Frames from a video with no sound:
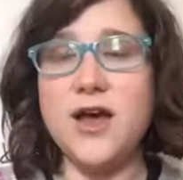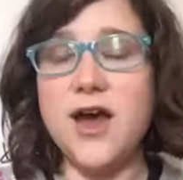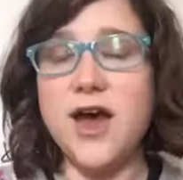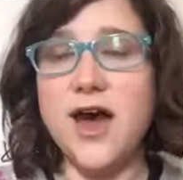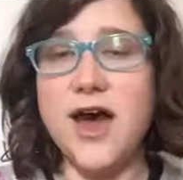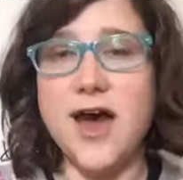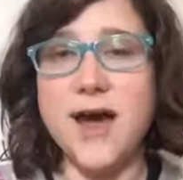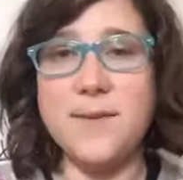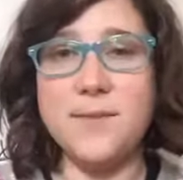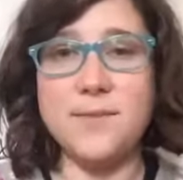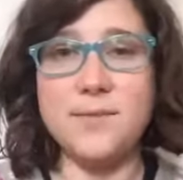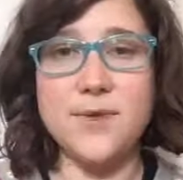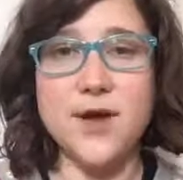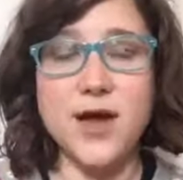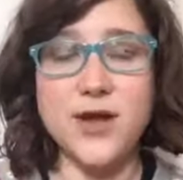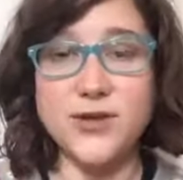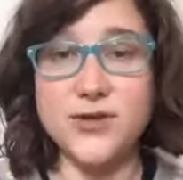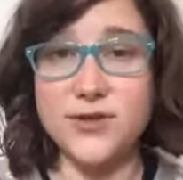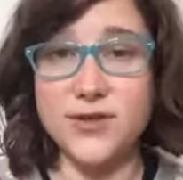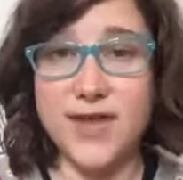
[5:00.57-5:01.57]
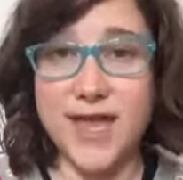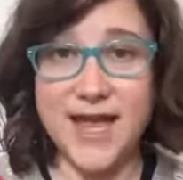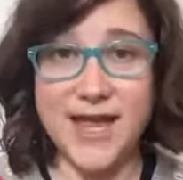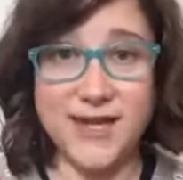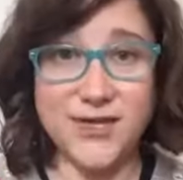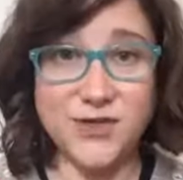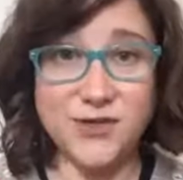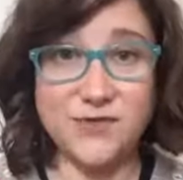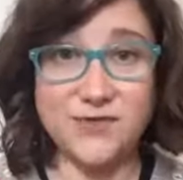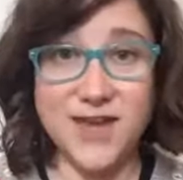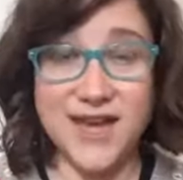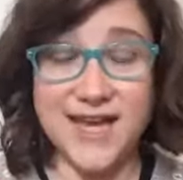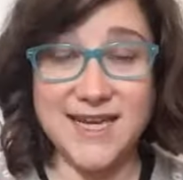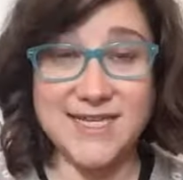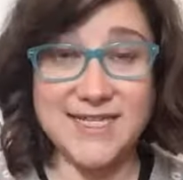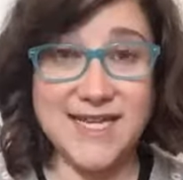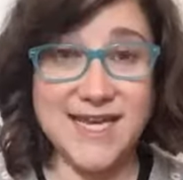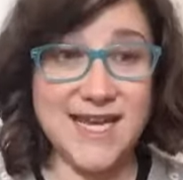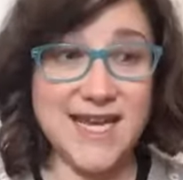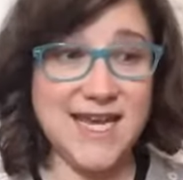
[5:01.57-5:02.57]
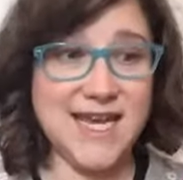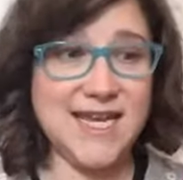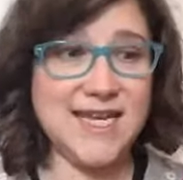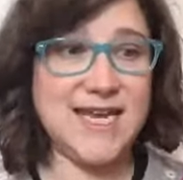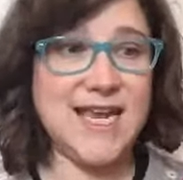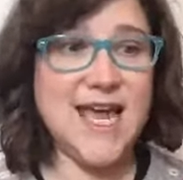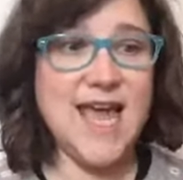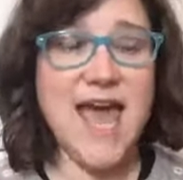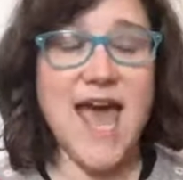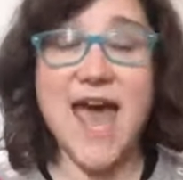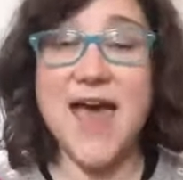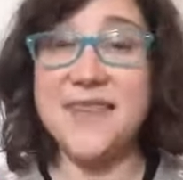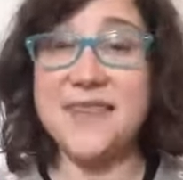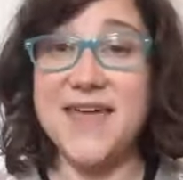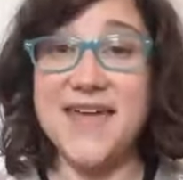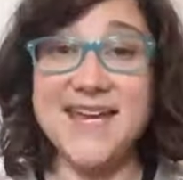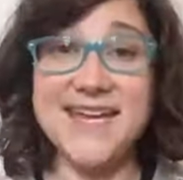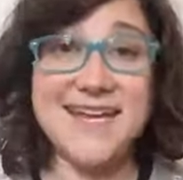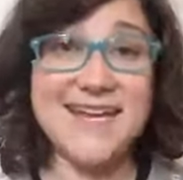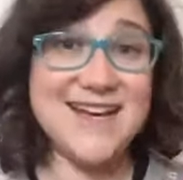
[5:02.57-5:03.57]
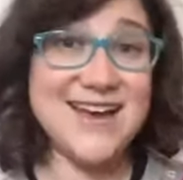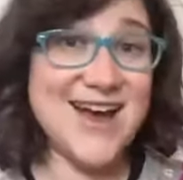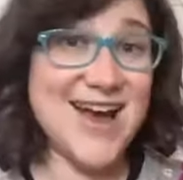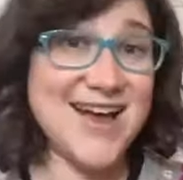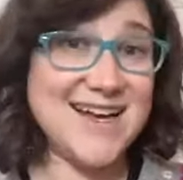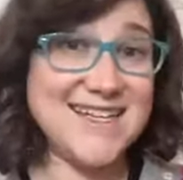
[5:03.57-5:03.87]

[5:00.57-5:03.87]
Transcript: under the age of 18, and they did not